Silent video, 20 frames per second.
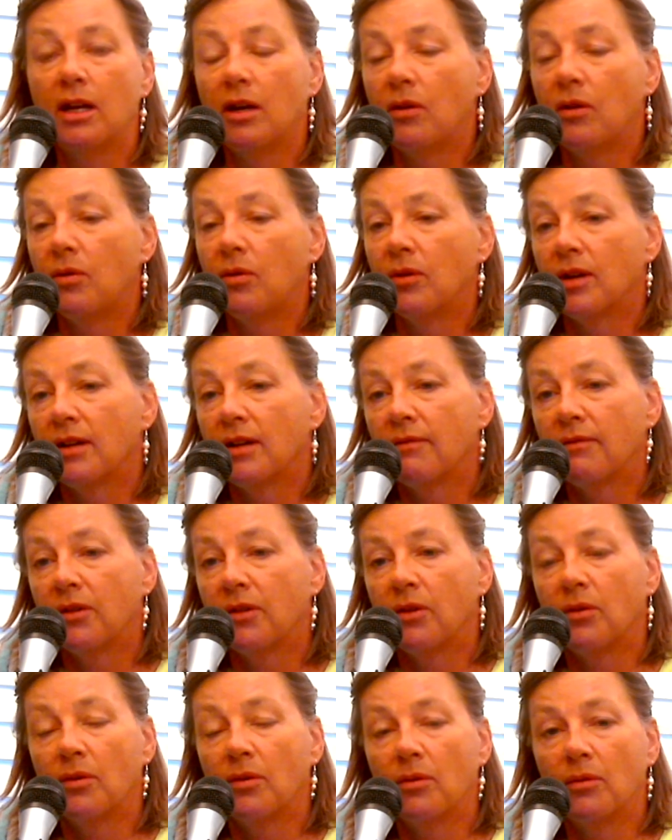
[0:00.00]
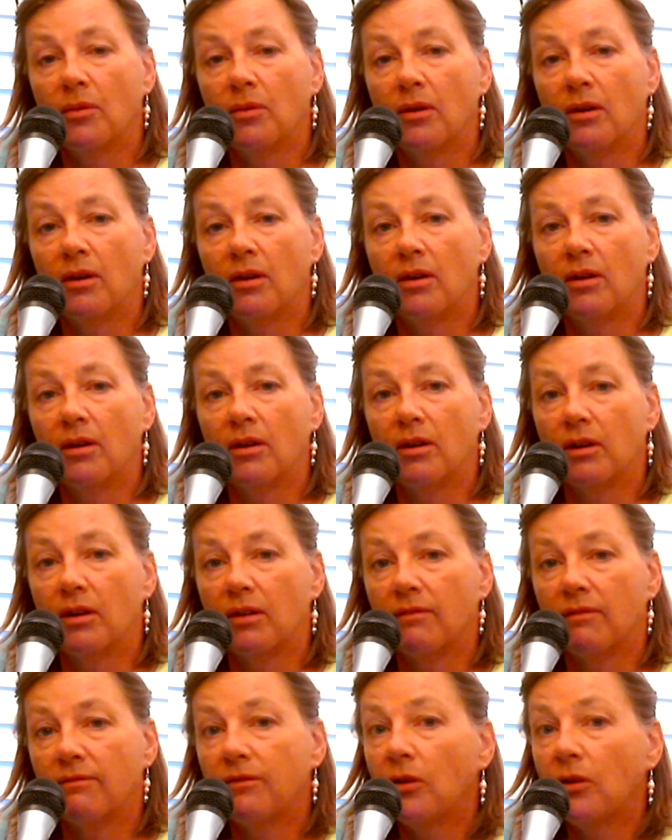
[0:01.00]
or if you are
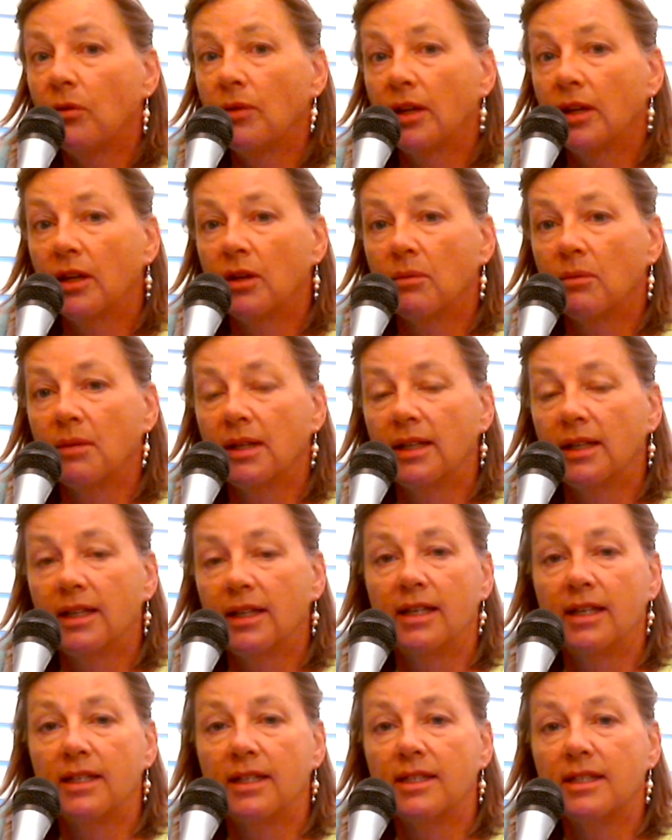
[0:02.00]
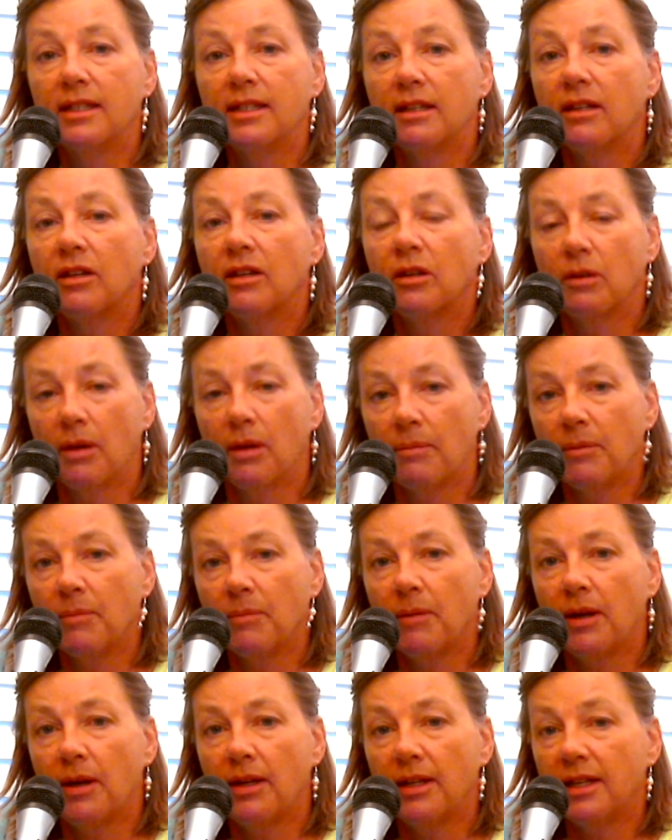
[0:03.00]
floating your release, your upper
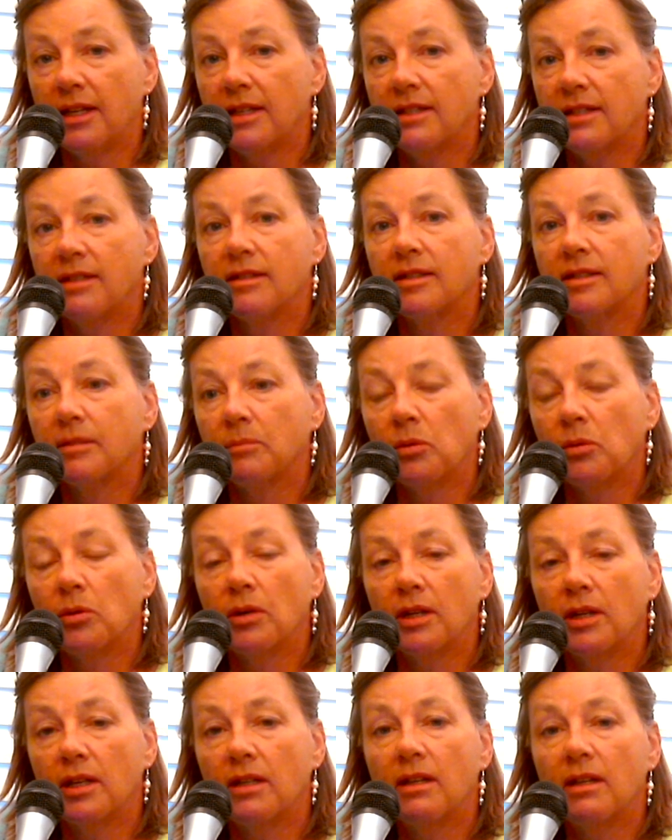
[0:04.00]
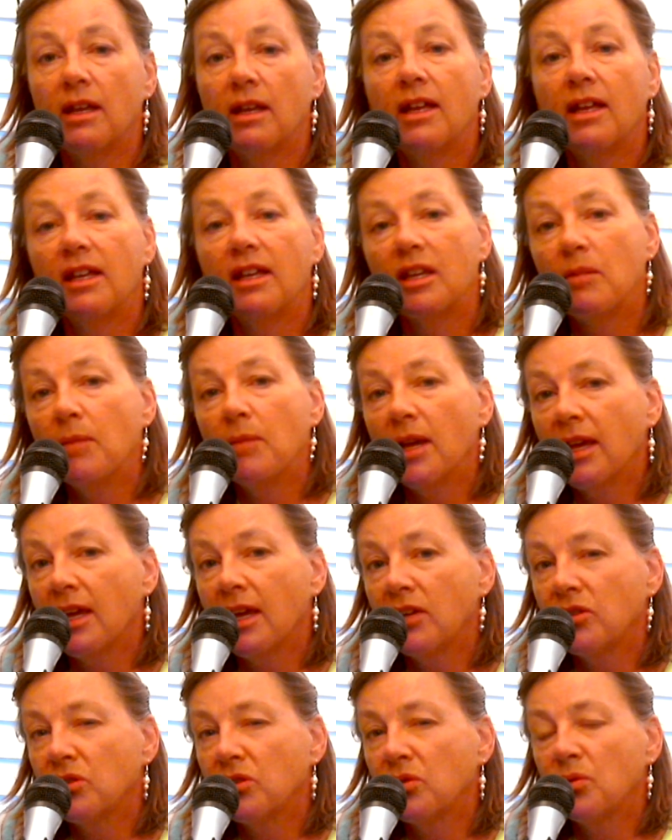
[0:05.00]
body isn't supported, you may
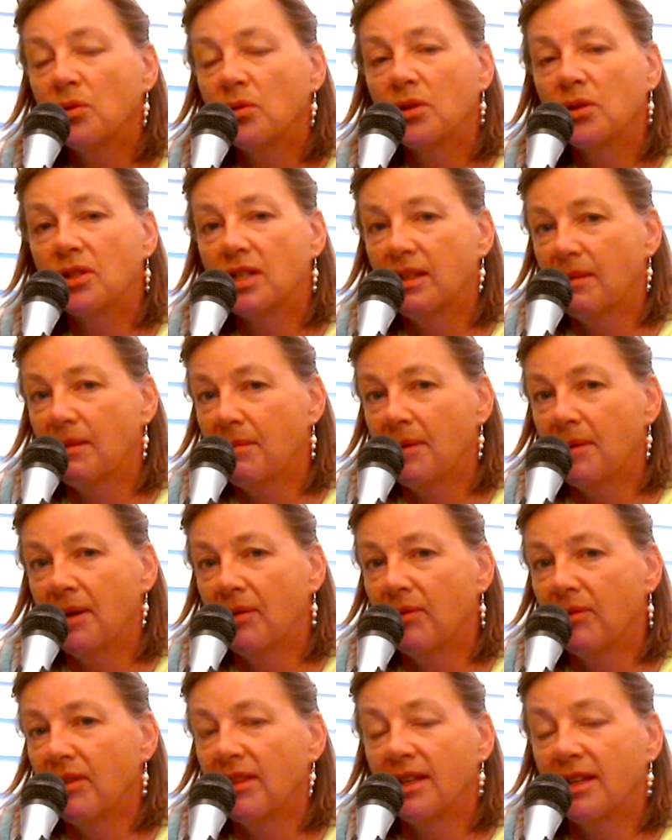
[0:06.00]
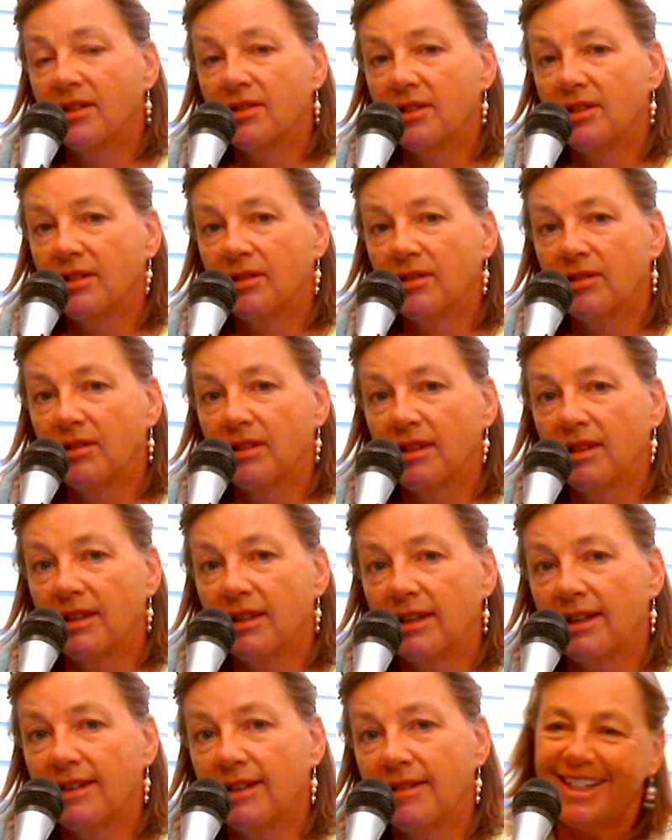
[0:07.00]
catch the horse in the mouth, and that's not a good thing.